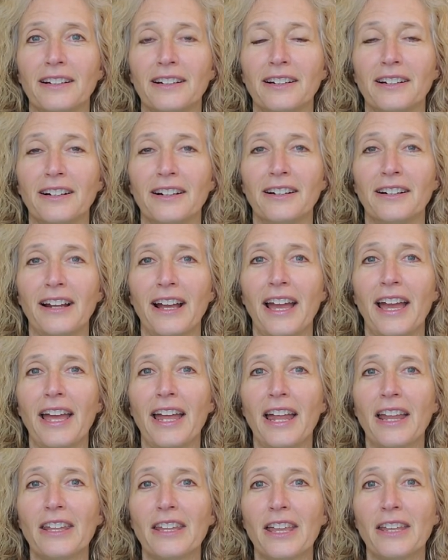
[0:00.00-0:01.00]
All right,
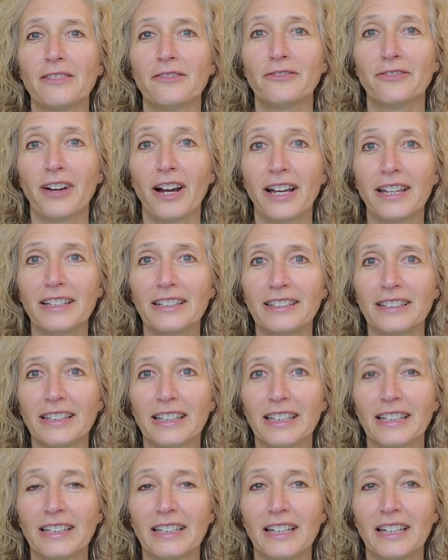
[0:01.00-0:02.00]
and then
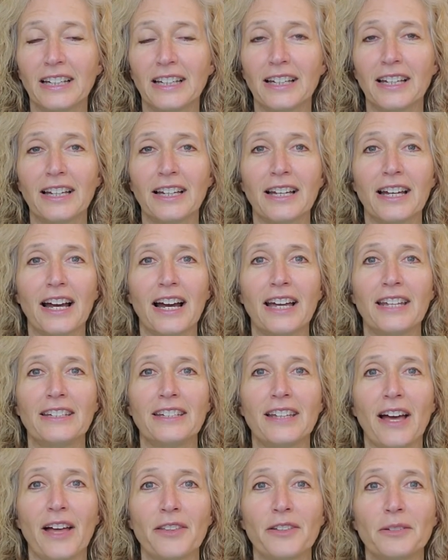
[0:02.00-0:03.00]
finally,
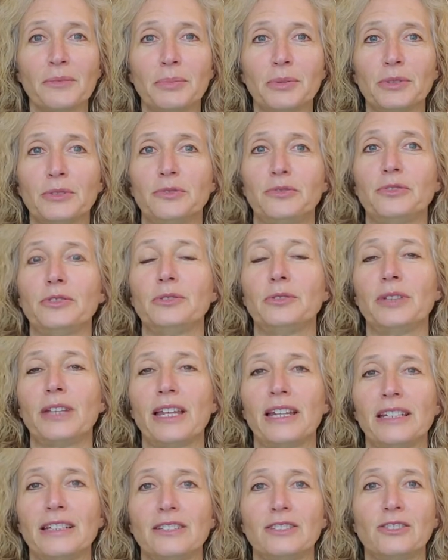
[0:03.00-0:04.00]
another blue food
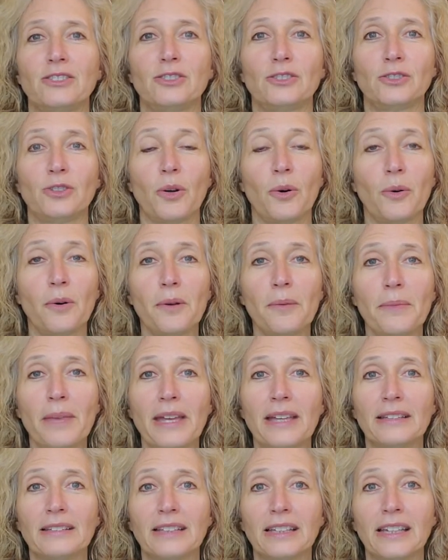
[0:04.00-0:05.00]
that is so
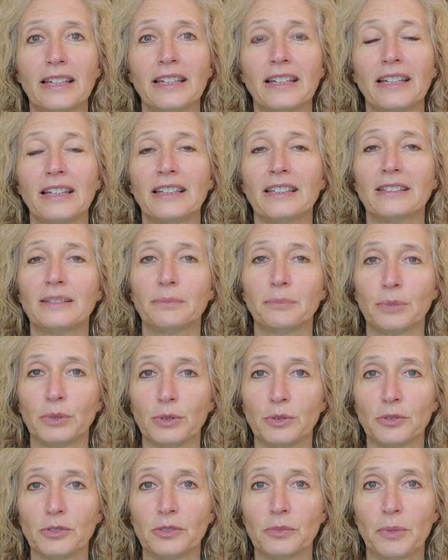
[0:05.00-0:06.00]
amazing is
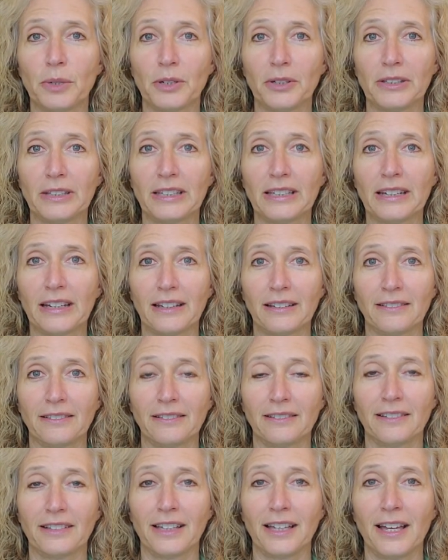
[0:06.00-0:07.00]
blue spirulina.
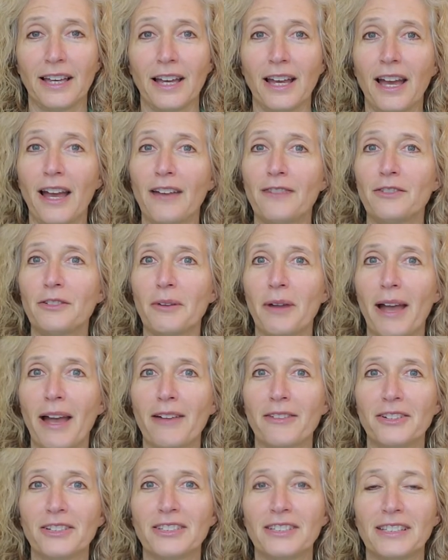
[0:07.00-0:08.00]
Have you
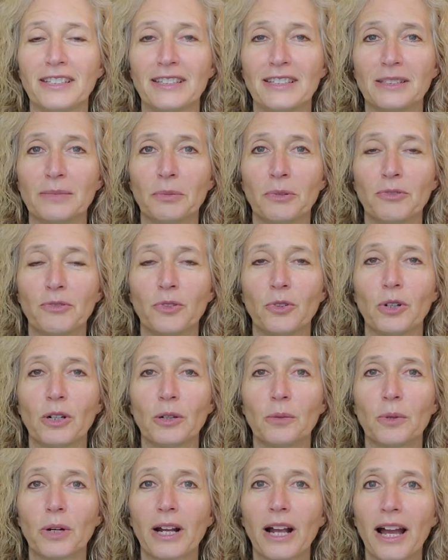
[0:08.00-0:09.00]
ever seen this before?
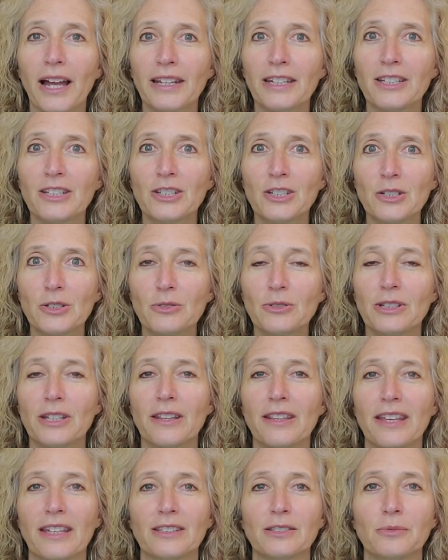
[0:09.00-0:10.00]
We're kind of new to
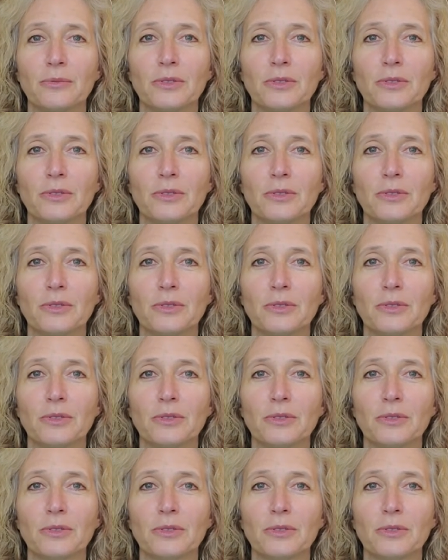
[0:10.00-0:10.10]
this.